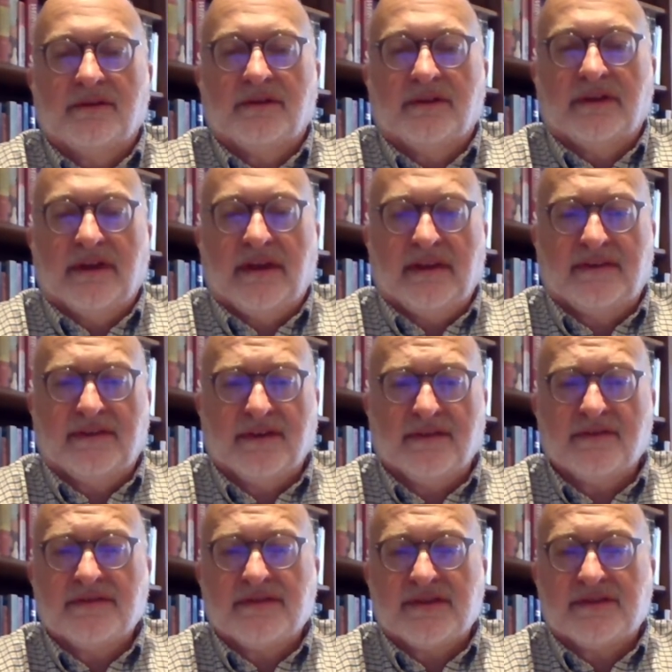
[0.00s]
he
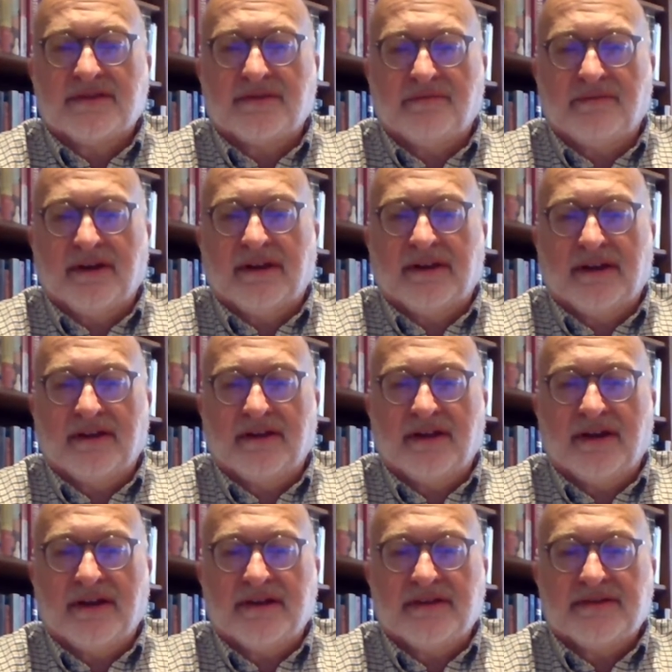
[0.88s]
tells us to
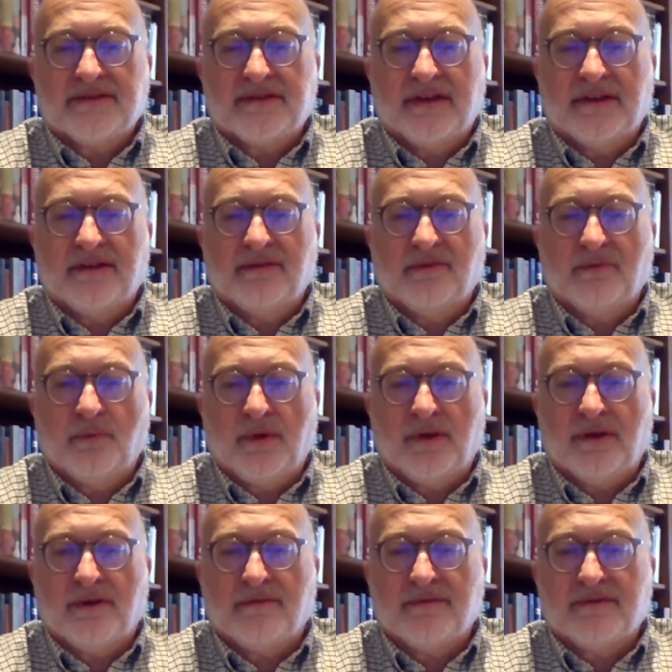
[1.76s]
recognize that
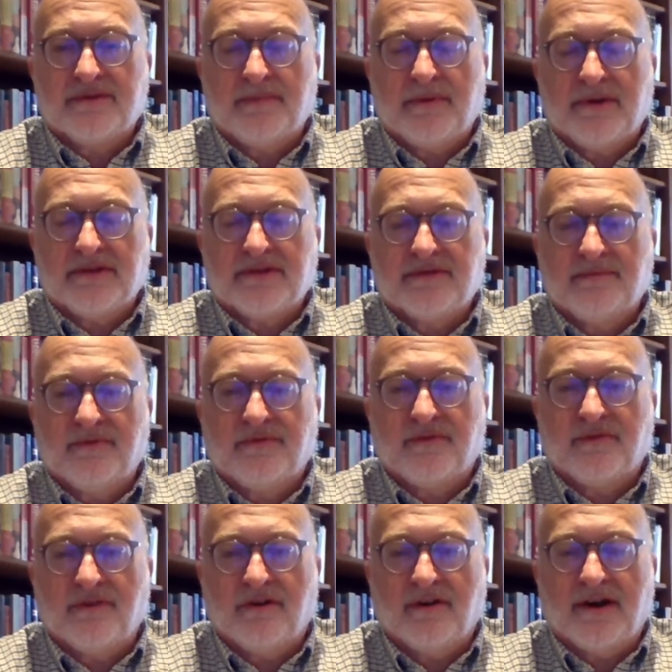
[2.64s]
we are responsible
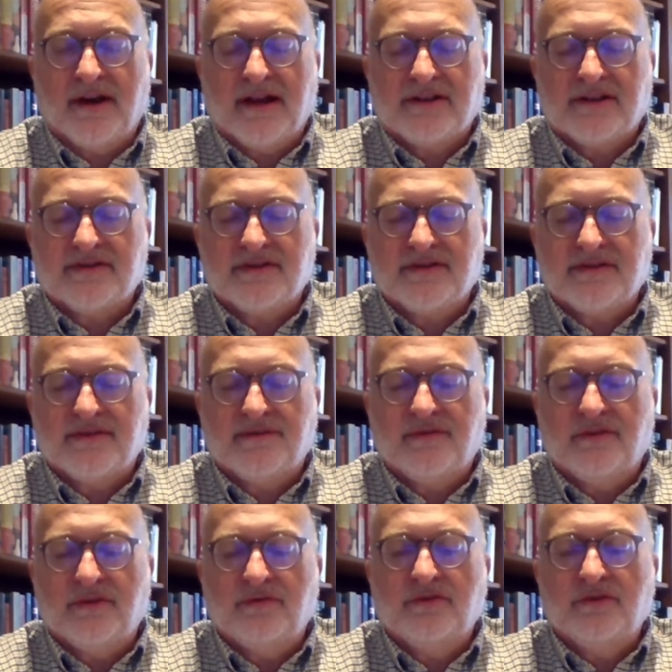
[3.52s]
for our actions.
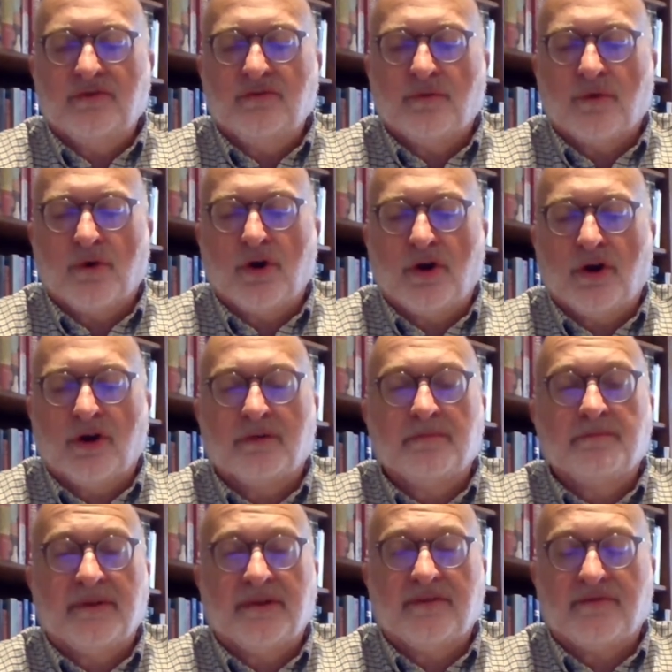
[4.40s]
If you do
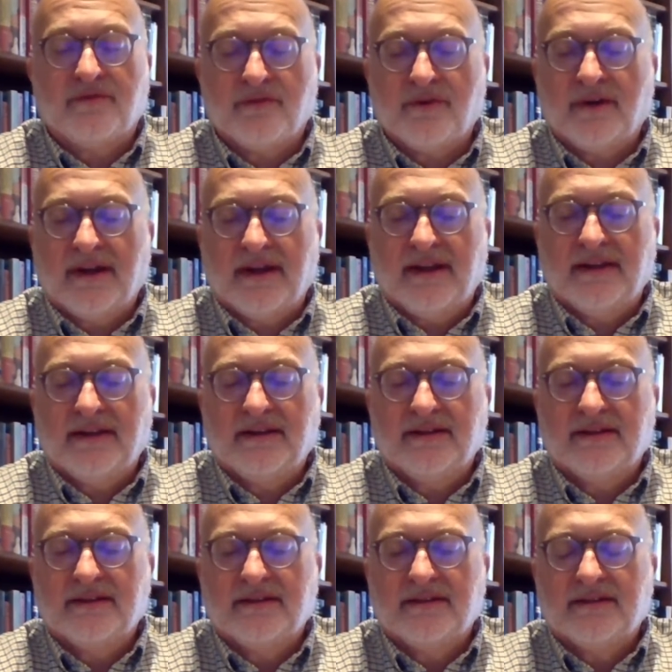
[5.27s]
wrong, be afraid.
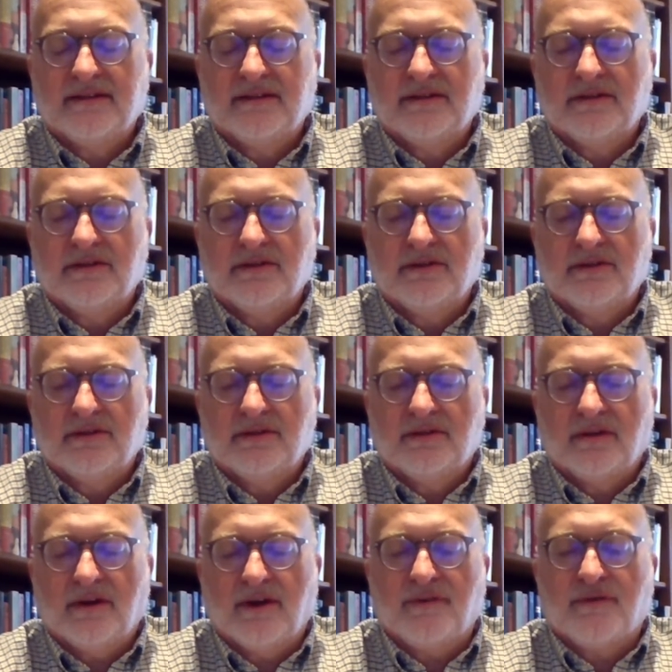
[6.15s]

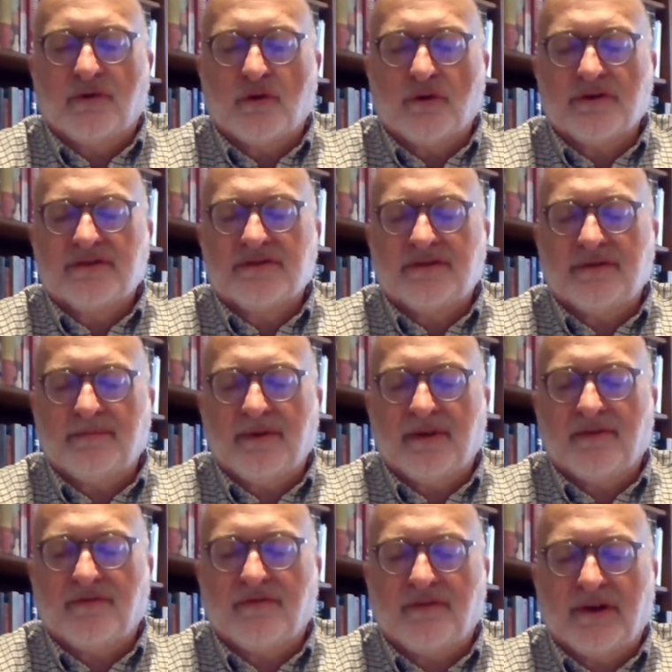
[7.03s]
Of course, to
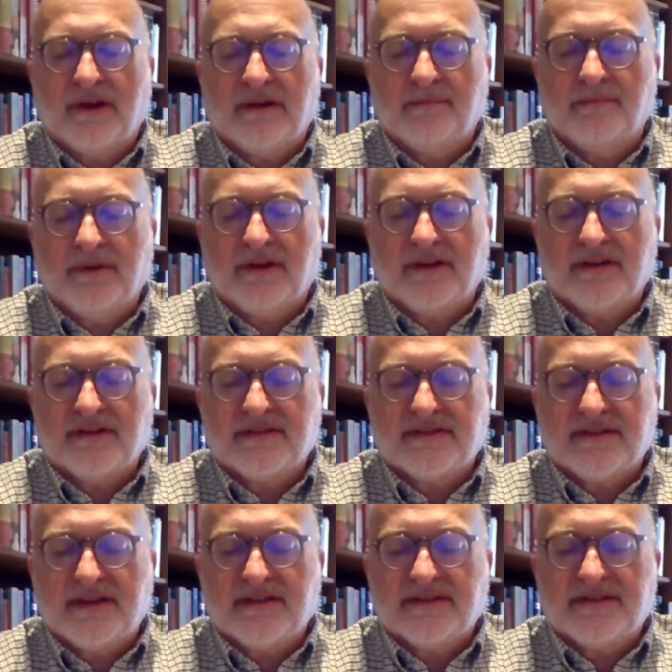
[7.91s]
be afraid
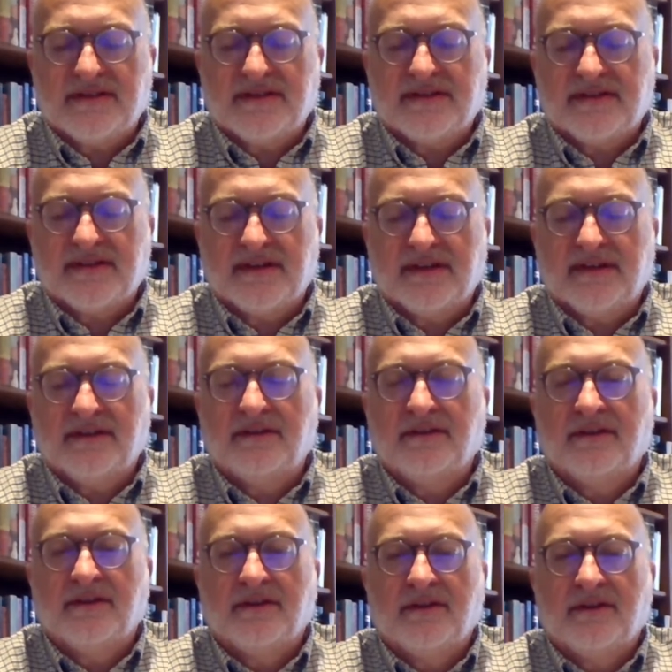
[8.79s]
because, as he said,
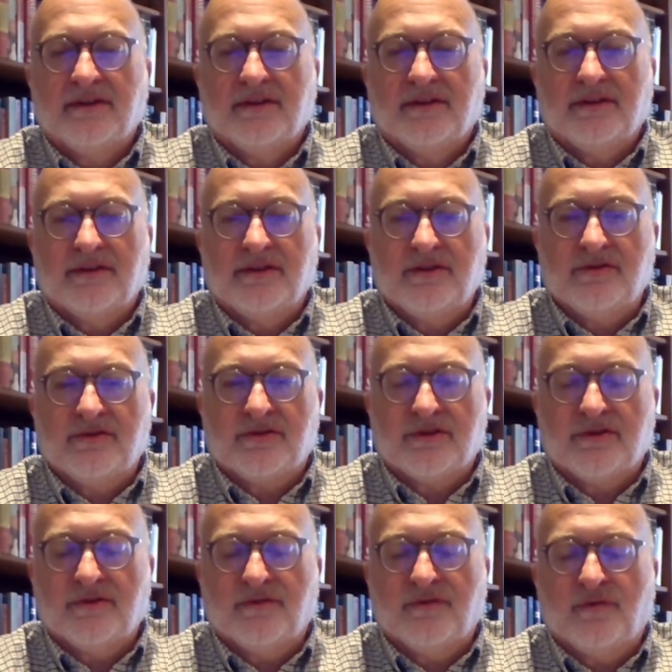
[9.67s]
you
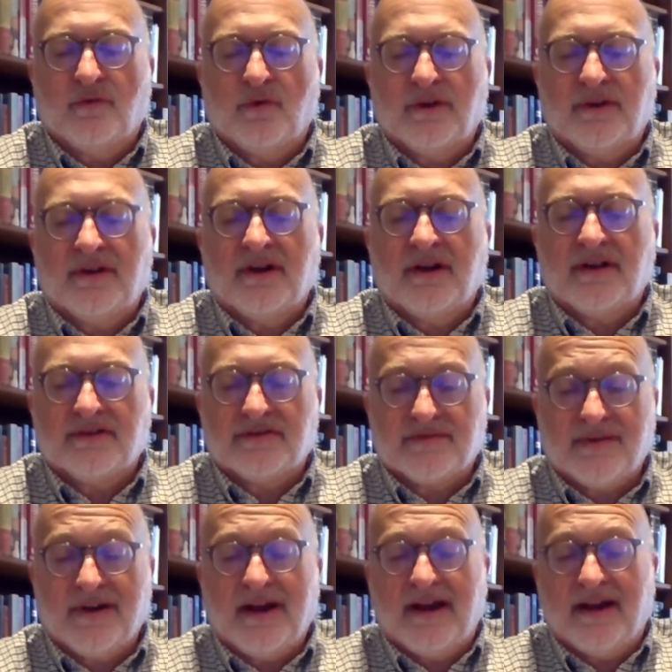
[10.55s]
should avoid God's
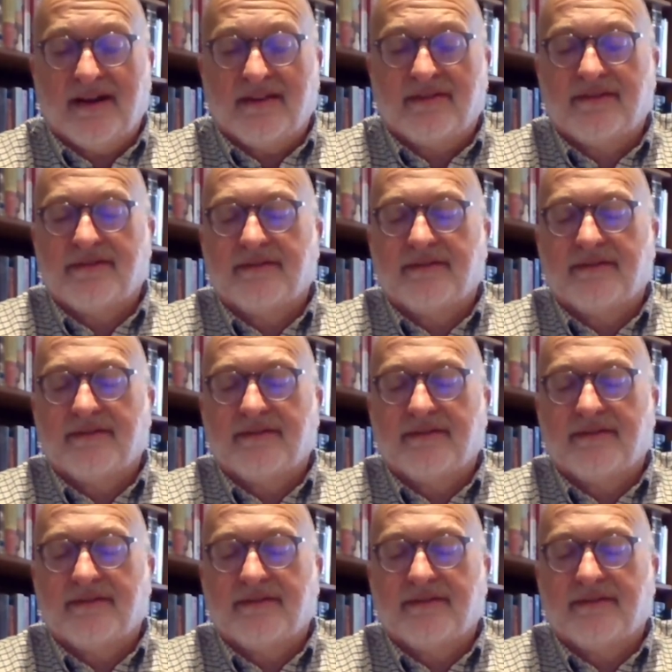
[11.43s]
wrath.